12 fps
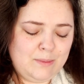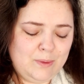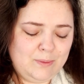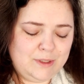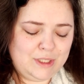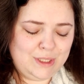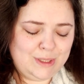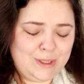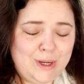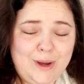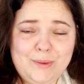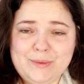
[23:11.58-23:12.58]
which is
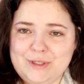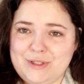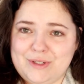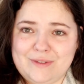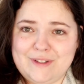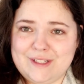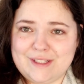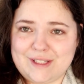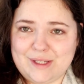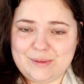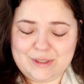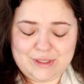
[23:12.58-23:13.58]
not what
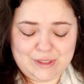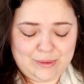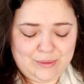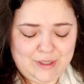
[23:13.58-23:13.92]
Stravinsky would do.